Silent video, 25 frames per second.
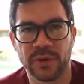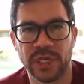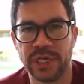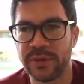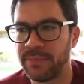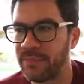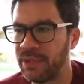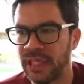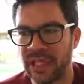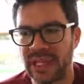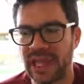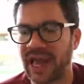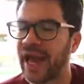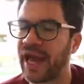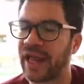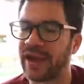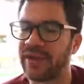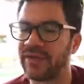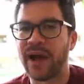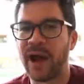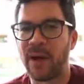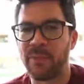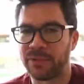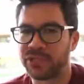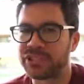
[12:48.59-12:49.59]
Give me that.
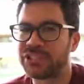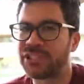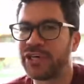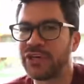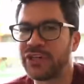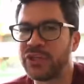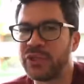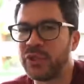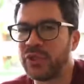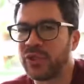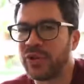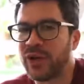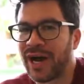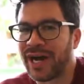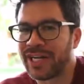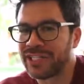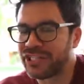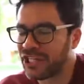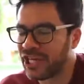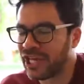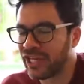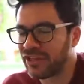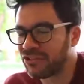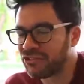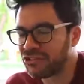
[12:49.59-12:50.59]
I'm gonna tell you, I
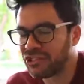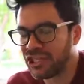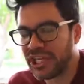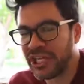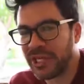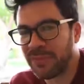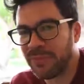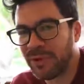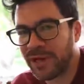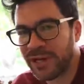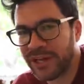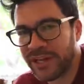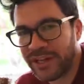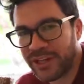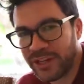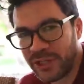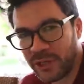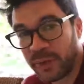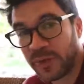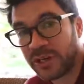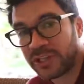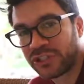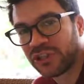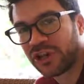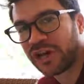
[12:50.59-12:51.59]
challenge anybody.
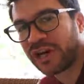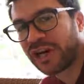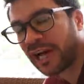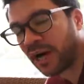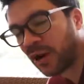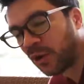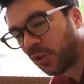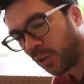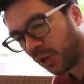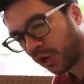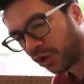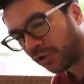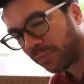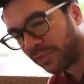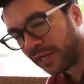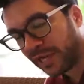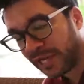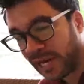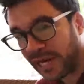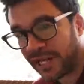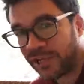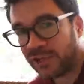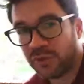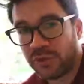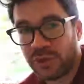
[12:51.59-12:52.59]
You wanna try to outwork me
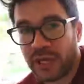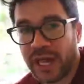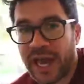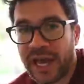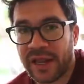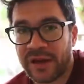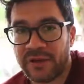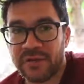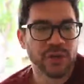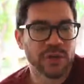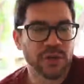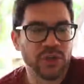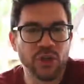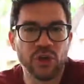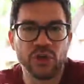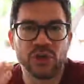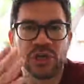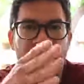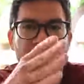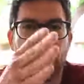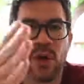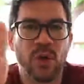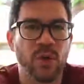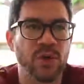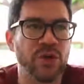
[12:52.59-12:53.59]
and I do that? You
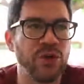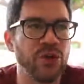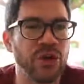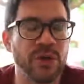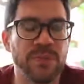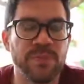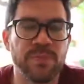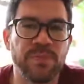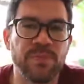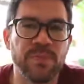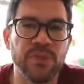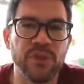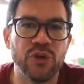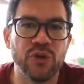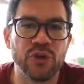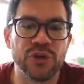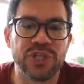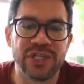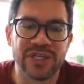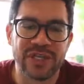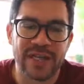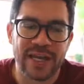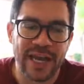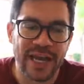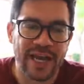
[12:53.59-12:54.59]

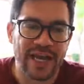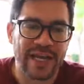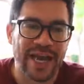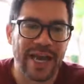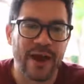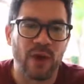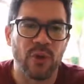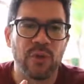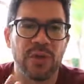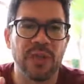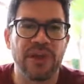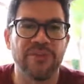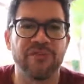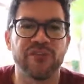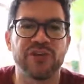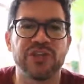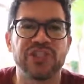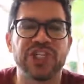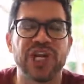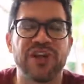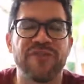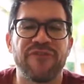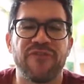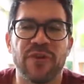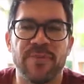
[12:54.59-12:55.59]
can out
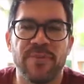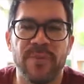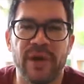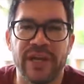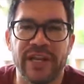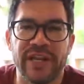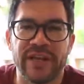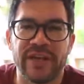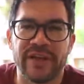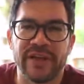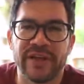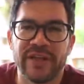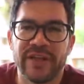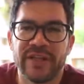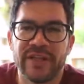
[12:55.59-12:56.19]
leverage everybody.